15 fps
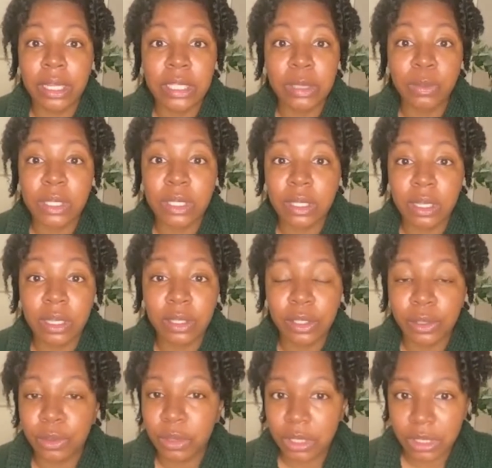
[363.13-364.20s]
it was a
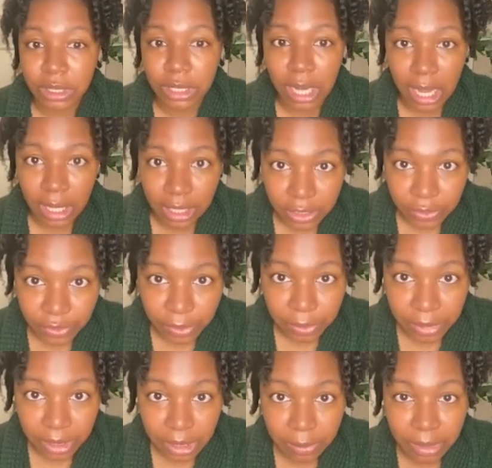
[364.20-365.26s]
huge challenge for
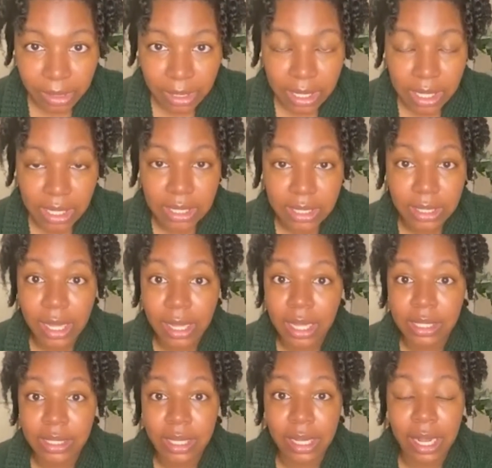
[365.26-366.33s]
me because, like I
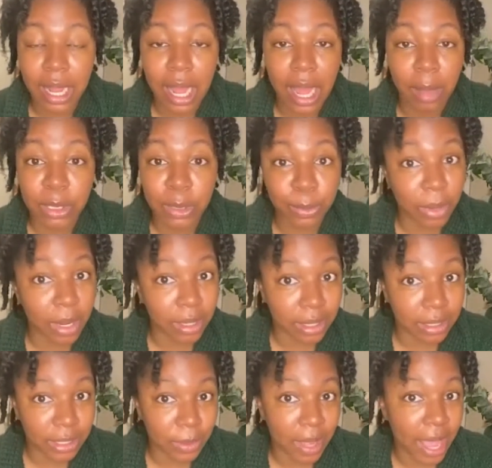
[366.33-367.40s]
said, I was
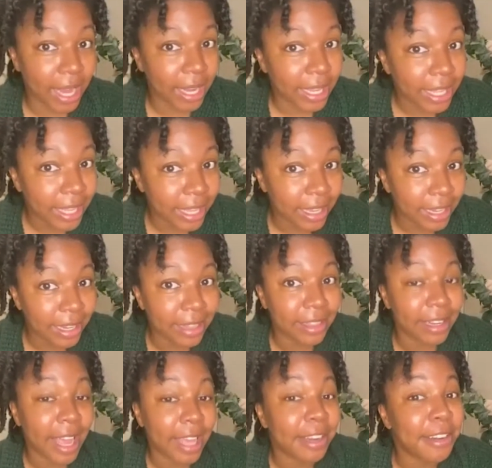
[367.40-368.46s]
pregnant. So I had a kid and
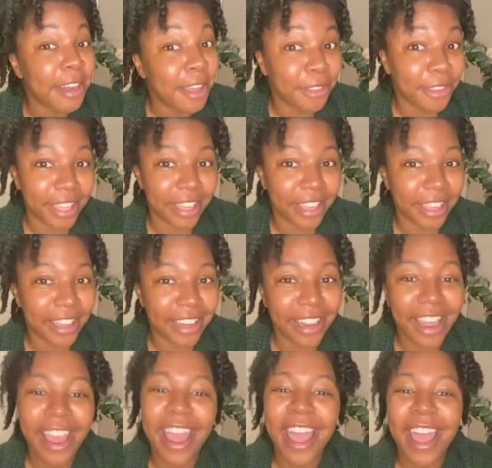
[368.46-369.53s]
then I had another kid.
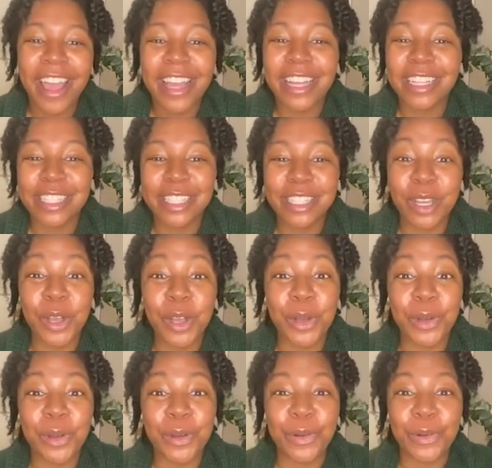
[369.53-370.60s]
And
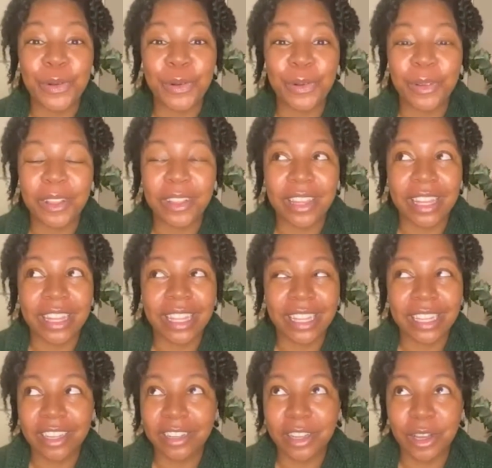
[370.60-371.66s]
so,
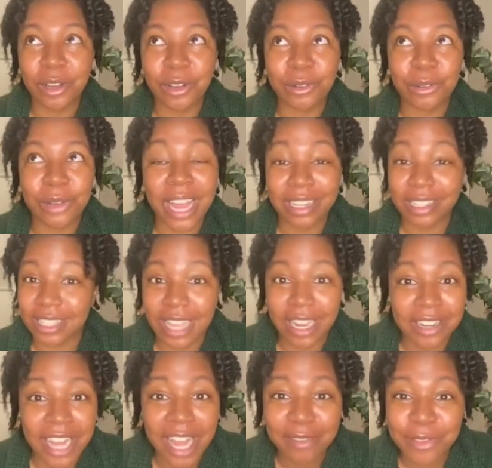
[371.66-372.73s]
I
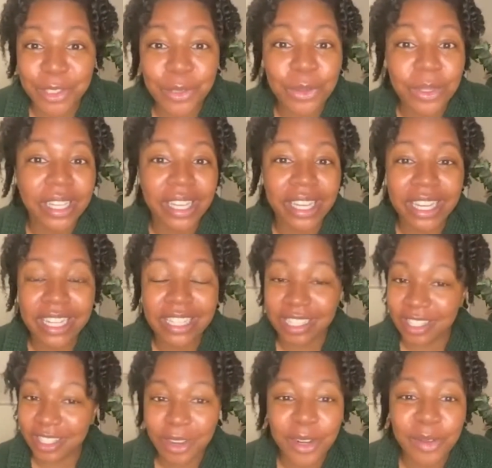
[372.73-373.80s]
decided to have two kids
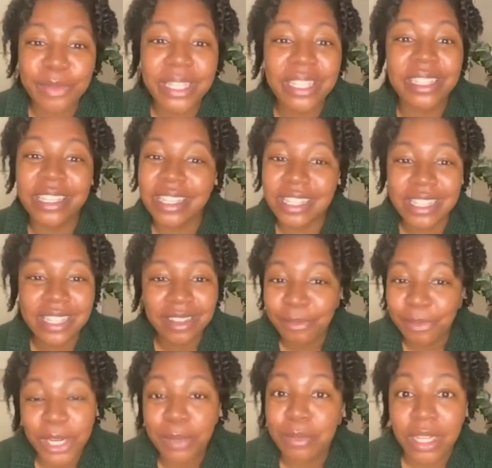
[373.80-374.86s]
and start a business
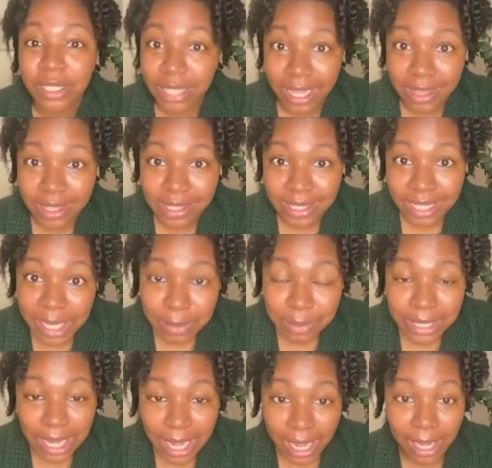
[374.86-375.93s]
pretty much at the same
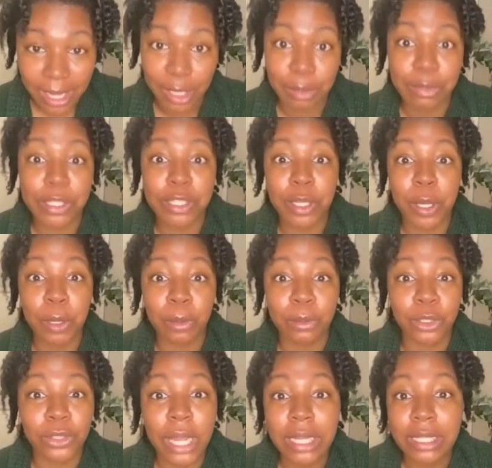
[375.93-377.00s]
time. So
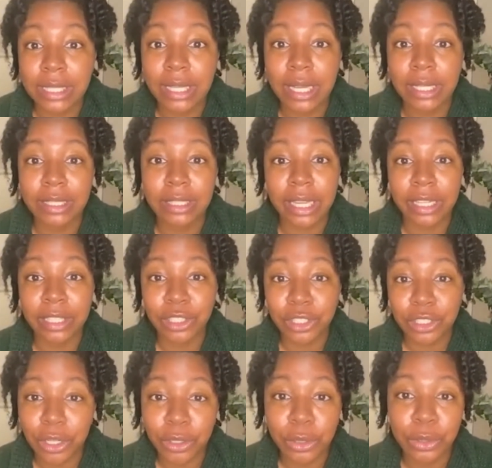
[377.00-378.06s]
trying to like
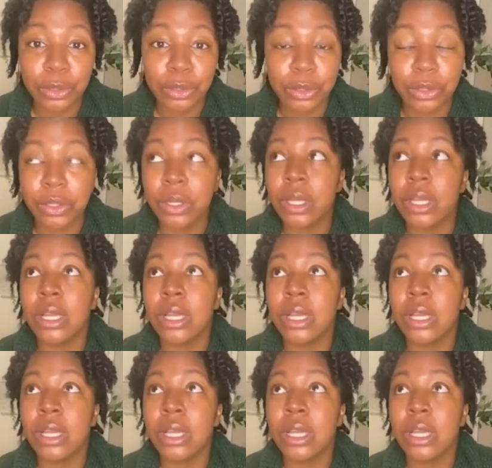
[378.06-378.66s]
juggle